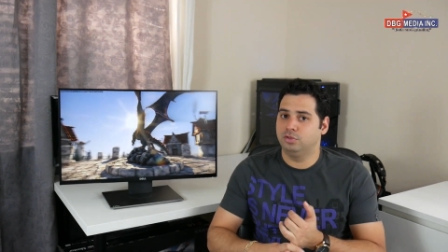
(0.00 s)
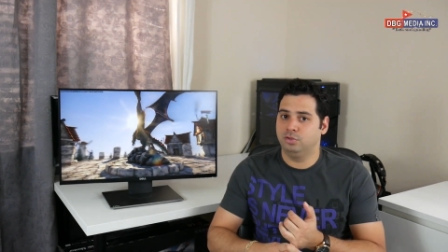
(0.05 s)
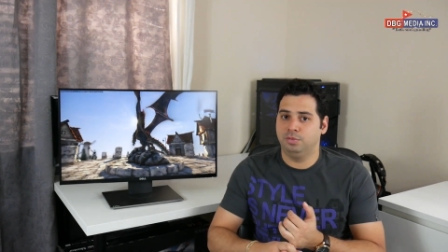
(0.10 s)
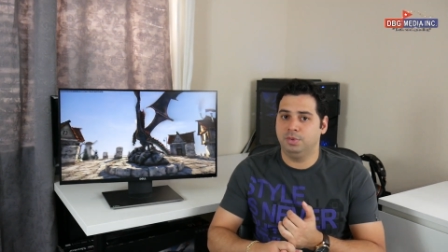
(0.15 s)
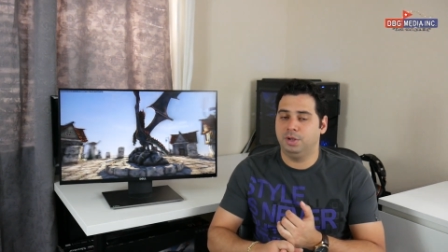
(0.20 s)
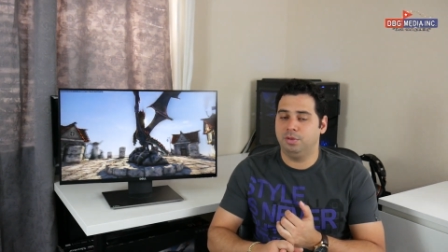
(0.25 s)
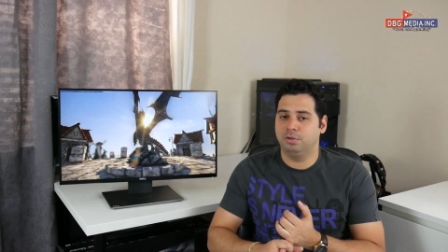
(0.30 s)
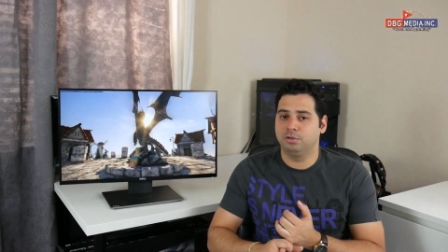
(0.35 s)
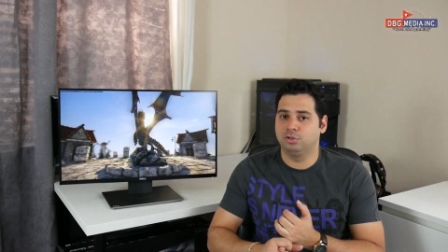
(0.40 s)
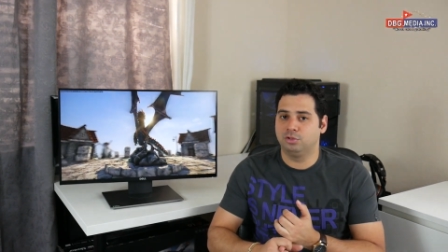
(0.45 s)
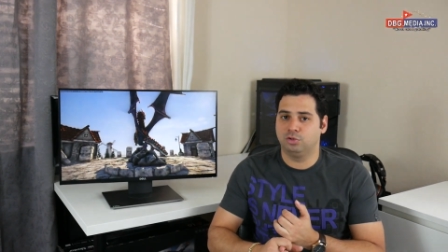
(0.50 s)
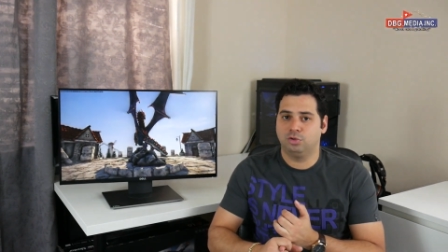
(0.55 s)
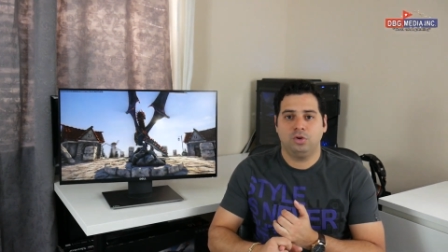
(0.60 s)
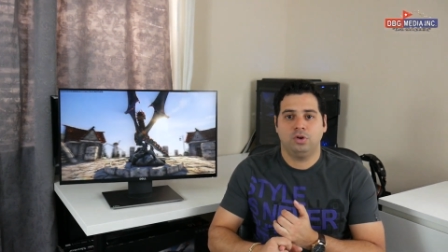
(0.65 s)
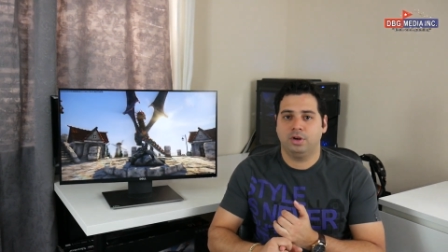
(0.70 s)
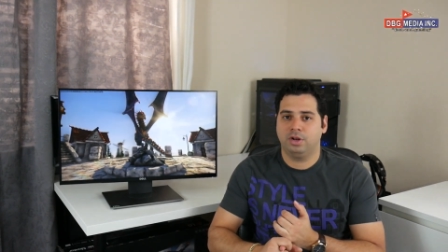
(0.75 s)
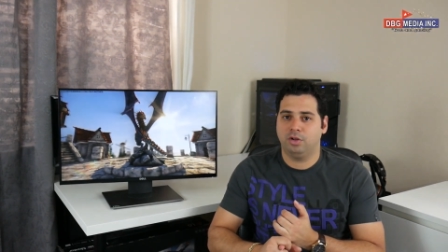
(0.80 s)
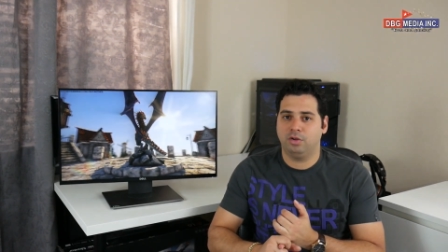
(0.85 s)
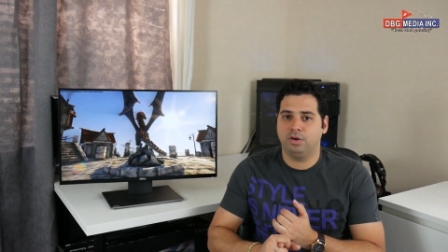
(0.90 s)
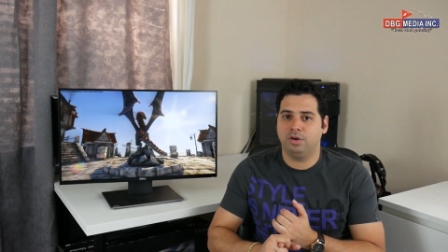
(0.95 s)
to be able to
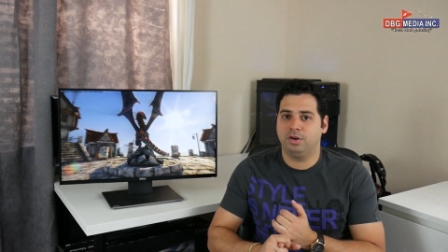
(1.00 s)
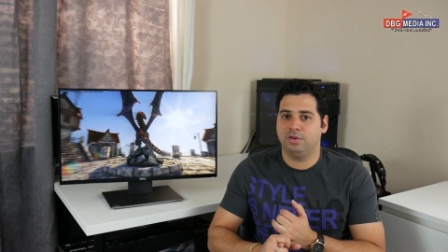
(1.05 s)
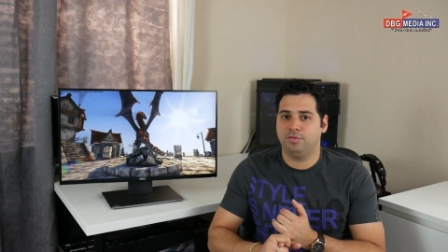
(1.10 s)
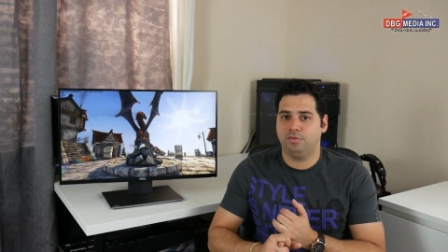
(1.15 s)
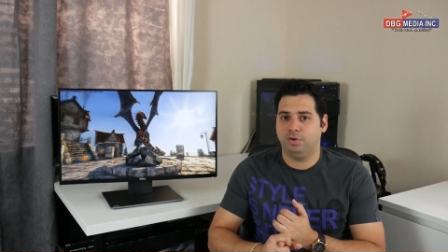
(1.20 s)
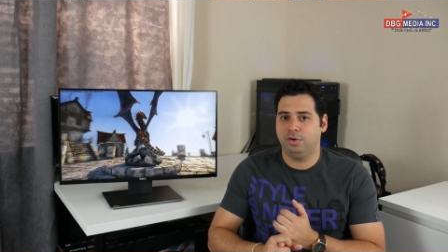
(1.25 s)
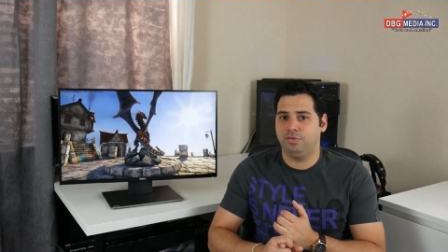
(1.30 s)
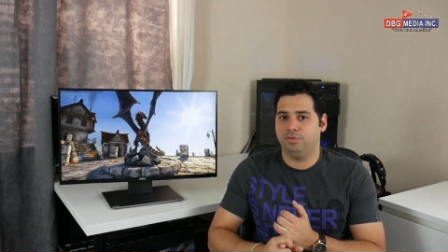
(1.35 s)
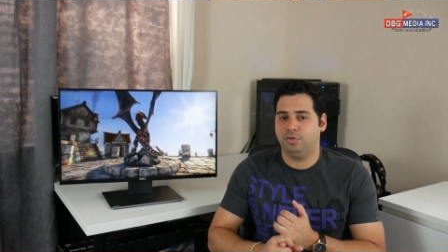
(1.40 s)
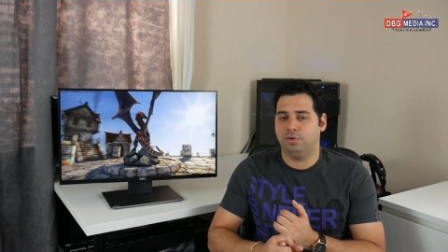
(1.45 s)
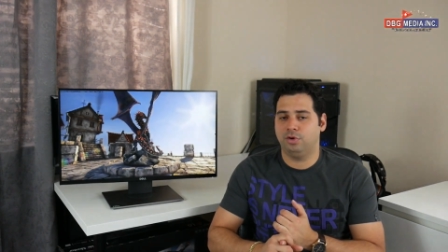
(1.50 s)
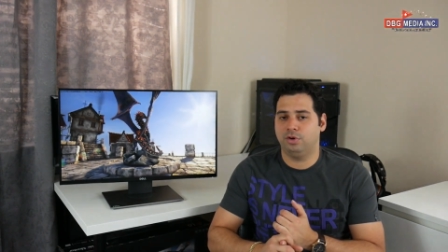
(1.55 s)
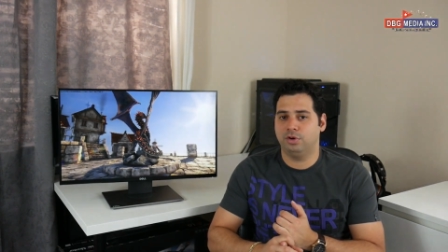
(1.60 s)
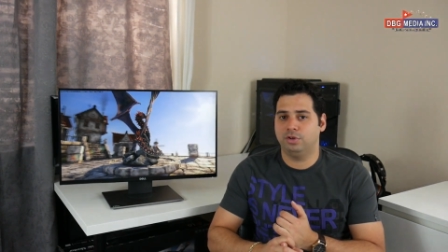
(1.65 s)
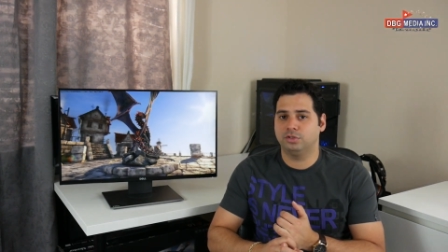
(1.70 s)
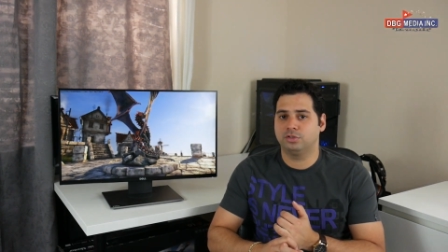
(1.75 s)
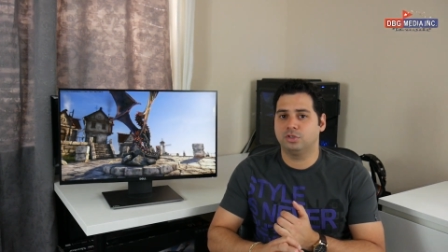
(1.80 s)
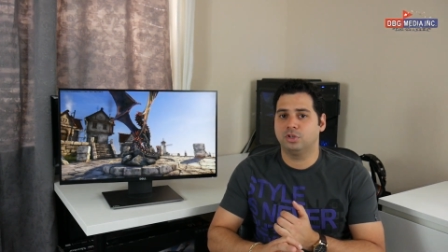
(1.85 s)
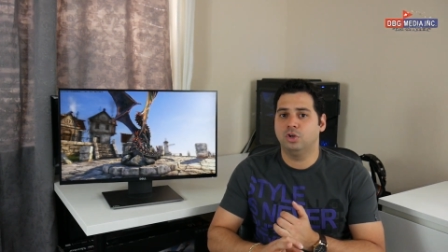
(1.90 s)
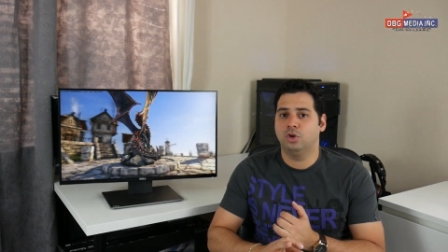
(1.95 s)
run 144
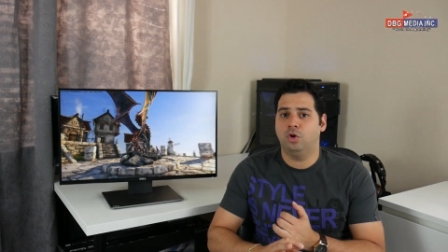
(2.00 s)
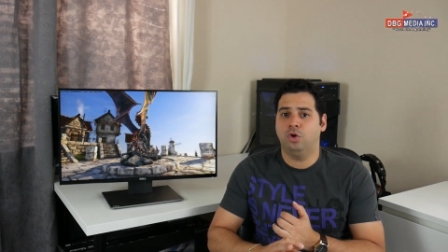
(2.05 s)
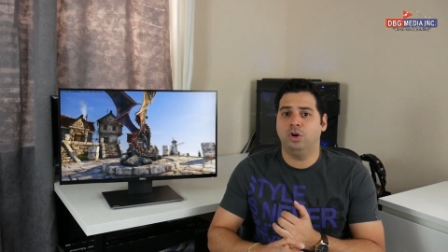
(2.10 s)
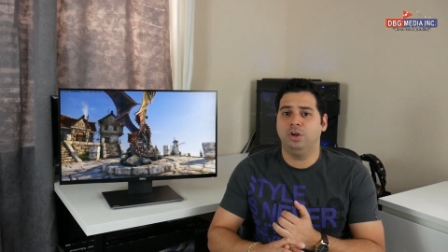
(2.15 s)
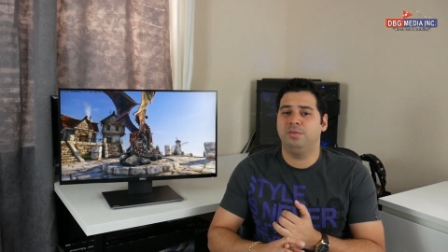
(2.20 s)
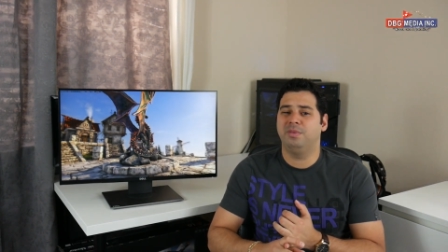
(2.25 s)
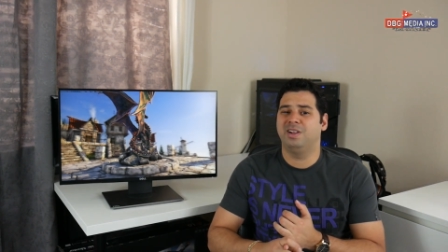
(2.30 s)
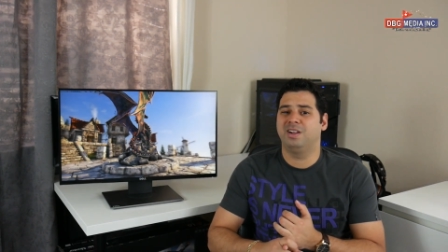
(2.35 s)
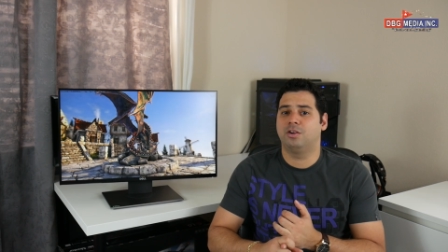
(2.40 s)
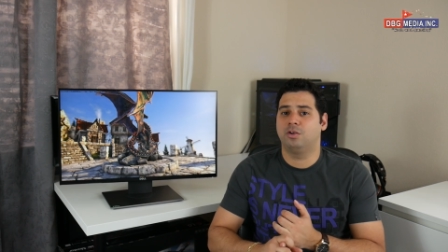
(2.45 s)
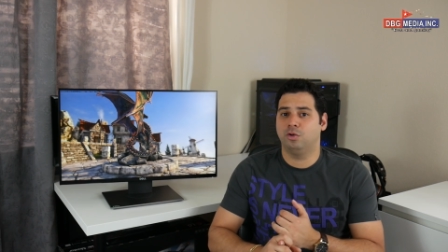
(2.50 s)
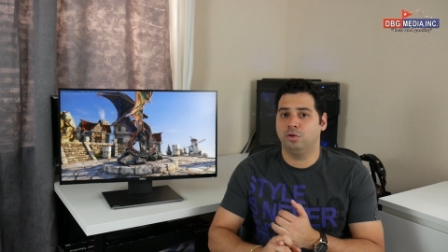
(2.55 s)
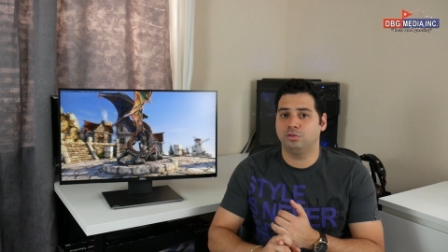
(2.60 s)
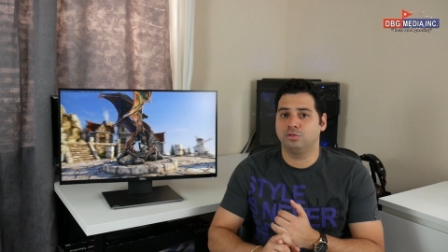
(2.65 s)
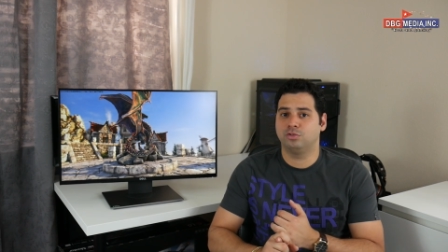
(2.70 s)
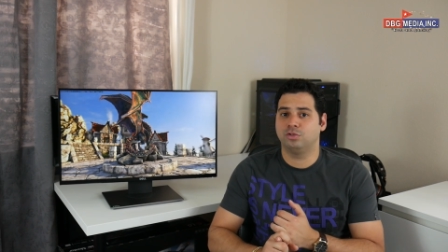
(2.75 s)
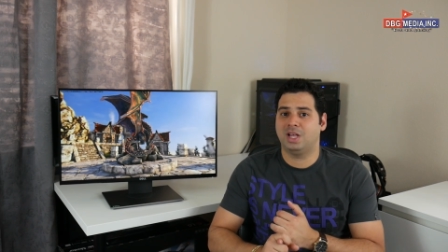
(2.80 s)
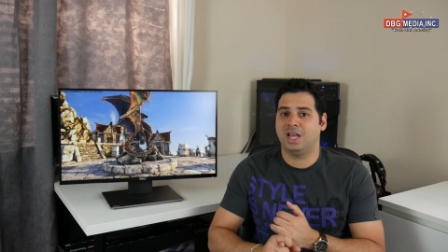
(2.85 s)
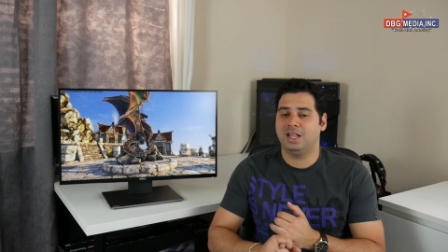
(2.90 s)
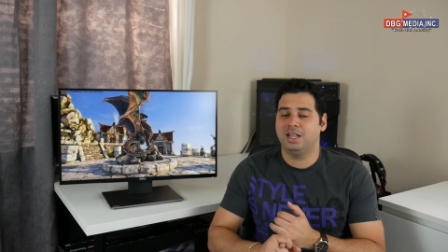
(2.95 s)
Hz or even
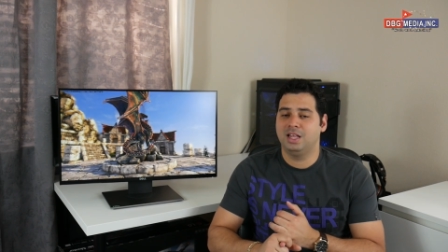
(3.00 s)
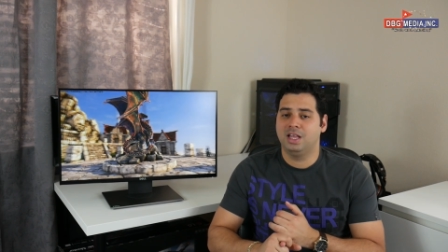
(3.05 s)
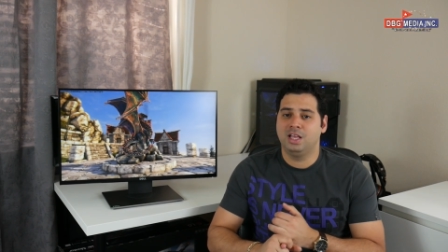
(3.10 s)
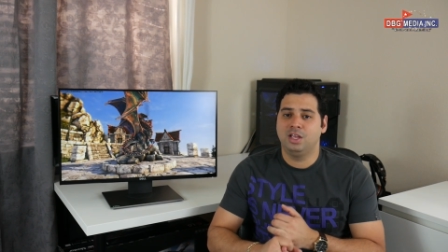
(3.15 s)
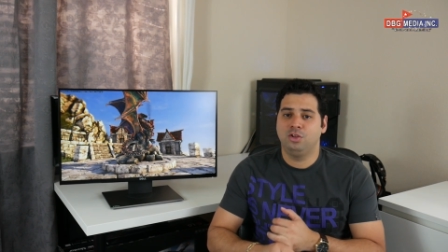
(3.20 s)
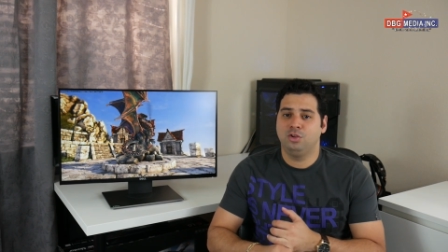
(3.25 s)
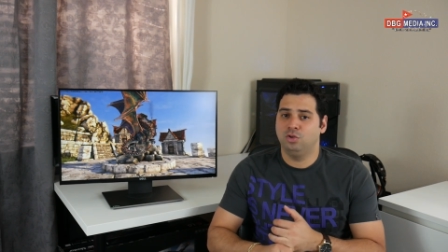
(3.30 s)
close to that,